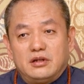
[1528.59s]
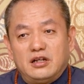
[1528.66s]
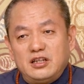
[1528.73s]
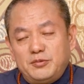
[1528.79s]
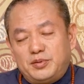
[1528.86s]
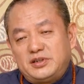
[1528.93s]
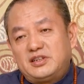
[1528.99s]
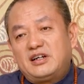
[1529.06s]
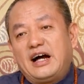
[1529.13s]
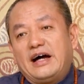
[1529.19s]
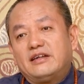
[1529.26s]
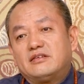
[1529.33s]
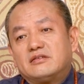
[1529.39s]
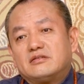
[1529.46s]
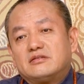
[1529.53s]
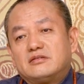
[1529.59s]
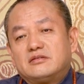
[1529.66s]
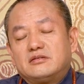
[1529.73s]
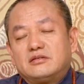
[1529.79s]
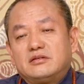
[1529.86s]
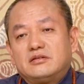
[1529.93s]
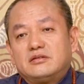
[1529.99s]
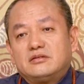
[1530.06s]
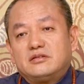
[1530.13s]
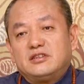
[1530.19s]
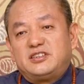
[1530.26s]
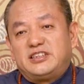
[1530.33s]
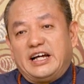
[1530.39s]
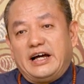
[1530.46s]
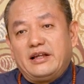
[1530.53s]
If you don't have kids,
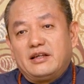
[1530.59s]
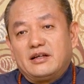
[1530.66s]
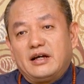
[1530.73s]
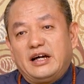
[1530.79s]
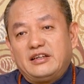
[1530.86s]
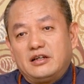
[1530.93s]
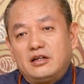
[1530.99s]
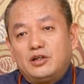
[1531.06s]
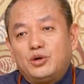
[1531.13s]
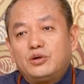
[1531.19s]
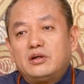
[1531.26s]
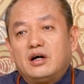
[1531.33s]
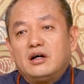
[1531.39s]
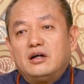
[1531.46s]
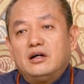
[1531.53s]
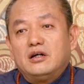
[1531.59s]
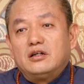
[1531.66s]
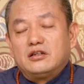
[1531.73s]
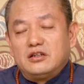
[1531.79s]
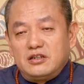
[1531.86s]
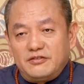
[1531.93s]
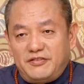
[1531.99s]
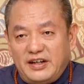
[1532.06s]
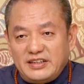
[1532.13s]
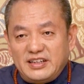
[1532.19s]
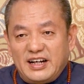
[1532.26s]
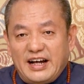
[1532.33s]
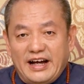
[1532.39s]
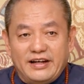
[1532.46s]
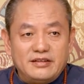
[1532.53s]
the money is saved. When
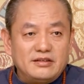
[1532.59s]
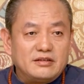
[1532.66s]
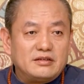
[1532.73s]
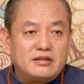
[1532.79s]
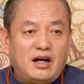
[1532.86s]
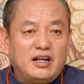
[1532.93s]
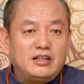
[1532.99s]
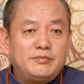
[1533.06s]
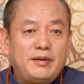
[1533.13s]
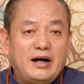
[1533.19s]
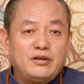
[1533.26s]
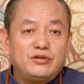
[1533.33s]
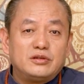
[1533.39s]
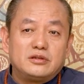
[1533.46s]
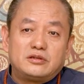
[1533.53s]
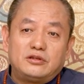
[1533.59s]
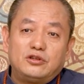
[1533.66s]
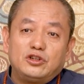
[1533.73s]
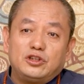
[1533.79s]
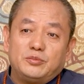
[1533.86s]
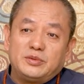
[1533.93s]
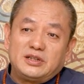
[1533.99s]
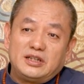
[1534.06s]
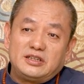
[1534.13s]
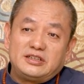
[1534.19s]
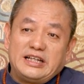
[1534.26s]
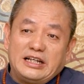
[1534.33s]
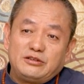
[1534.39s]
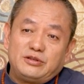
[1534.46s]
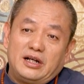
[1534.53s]
the child turned 28, he
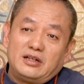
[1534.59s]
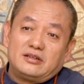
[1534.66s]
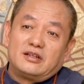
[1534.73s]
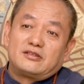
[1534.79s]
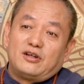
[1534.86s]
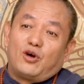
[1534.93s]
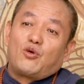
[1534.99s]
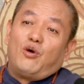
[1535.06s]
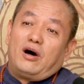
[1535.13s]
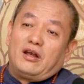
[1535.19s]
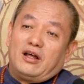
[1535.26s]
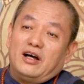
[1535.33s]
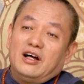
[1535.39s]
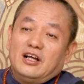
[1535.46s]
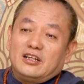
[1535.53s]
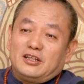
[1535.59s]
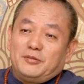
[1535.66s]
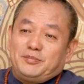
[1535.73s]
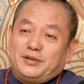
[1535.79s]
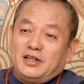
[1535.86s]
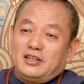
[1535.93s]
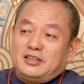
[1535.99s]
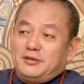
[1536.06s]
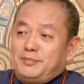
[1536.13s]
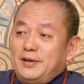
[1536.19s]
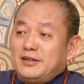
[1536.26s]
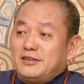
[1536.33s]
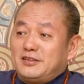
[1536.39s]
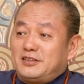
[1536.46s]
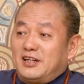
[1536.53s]
spent all the money the family had.
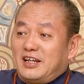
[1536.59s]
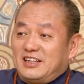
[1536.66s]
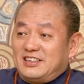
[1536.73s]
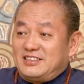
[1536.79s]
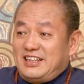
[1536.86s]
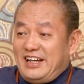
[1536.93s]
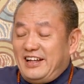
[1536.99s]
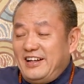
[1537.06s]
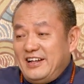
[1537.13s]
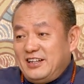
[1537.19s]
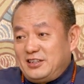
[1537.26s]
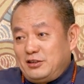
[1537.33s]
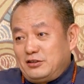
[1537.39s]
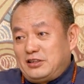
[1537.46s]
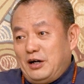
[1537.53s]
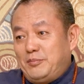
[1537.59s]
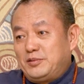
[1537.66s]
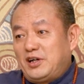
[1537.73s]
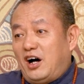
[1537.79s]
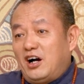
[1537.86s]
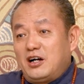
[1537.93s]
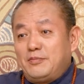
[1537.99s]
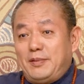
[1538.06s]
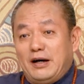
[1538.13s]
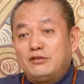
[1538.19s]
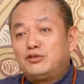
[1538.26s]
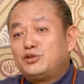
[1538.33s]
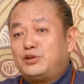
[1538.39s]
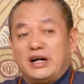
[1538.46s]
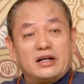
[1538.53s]
Money you've earned your whole life,
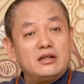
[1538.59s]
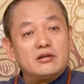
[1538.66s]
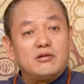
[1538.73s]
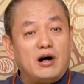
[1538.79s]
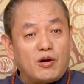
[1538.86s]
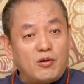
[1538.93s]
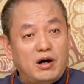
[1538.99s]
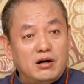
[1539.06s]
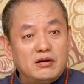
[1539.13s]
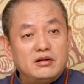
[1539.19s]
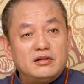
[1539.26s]
and he spent it all.